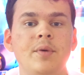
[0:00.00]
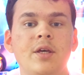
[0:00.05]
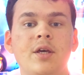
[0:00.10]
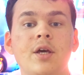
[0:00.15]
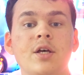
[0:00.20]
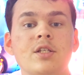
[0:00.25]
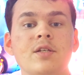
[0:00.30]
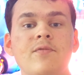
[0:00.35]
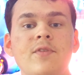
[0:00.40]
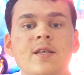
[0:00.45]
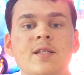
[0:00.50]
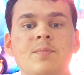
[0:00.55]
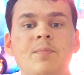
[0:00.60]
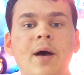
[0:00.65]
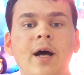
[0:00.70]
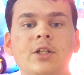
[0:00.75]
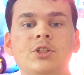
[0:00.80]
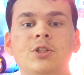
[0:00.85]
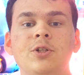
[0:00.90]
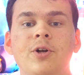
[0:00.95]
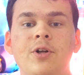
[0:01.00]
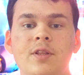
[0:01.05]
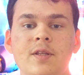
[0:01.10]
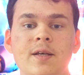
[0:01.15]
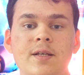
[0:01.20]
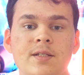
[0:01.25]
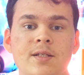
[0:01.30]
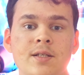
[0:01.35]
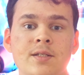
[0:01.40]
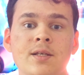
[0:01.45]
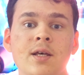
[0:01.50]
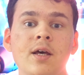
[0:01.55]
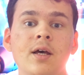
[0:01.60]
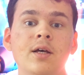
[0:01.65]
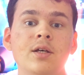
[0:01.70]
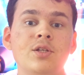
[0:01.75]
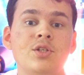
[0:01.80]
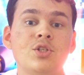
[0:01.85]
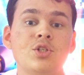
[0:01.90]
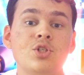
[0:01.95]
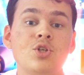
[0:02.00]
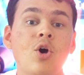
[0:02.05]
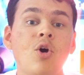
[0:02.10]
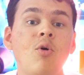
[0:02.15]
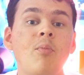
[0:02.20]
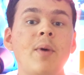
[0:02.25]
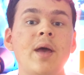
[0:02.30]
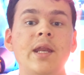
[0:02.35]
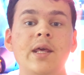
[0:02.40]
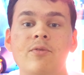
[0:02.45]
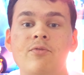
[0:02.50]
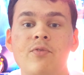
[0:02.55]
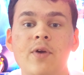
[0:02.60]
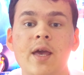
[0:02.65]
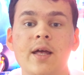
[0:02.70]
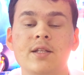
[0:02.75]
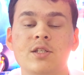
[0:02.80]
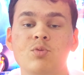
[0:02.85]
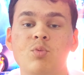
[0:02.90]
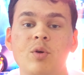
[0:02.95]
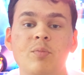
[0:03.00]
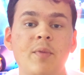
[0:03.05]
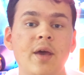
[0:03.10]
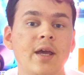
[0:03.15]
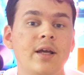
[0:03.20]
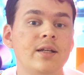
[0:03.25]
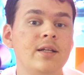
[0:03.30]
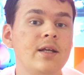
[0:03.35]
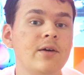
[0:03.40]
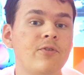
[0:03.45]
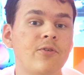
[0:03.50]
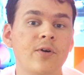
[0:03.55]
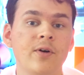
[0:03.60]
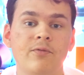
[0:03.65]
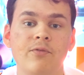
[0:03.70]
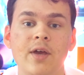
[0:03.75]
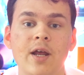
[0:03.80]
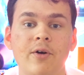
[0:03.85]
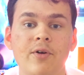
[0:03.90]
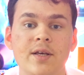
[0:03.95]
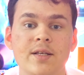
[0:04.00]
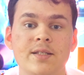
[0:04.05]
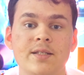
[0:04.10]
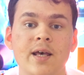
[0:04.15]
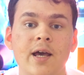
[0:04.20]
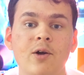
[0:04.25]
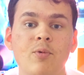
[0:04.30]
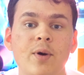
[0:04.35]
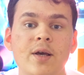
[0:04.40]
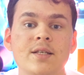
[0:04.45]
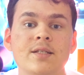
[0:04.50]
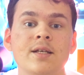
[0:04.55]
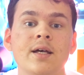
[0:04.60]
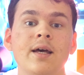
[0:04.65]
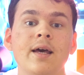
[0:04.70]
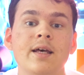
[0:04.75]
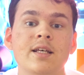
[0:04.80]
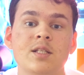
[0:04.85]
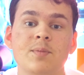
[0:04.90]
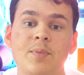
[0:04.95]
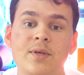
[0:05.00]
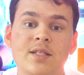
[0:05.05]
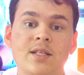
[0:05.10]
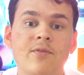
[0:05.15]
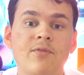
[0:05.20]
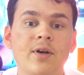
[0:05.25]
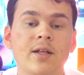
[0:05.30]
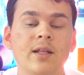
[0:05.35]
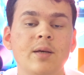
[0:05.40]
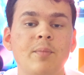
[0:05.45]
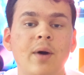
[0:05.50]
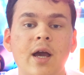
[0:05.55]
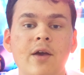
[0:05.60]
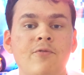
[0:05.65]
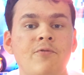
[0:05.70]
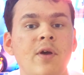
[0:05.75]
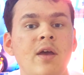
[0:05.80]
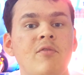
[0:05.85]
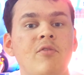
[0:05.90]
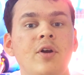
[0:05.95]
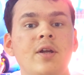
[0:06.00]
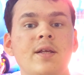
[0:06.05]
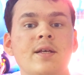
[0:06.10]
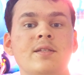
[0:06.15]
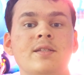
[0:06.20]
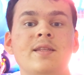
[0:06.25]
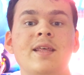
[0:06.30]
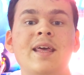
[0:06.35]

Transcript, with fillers: Because of this bachelor thesis, so many fans would make different various segways, specifically my favorite is